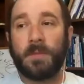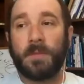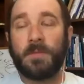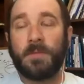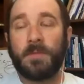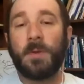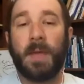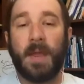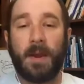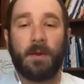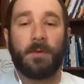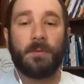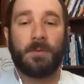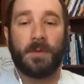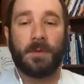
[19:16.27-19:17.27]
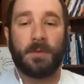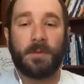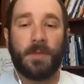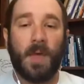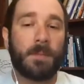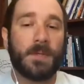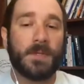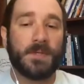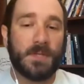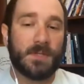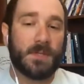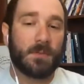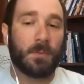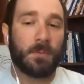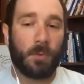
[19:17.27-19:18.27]
if you compare the, the
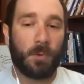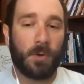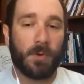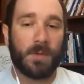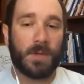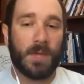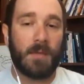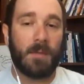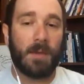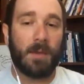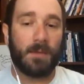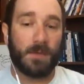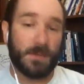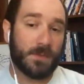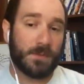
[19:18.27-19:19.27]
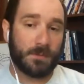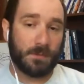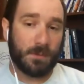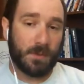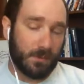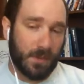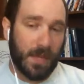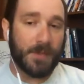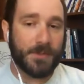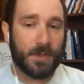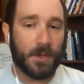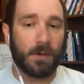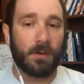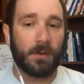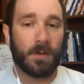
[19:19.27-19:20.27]
IPCC report that came out this last
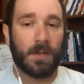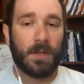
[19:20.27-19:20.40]
year,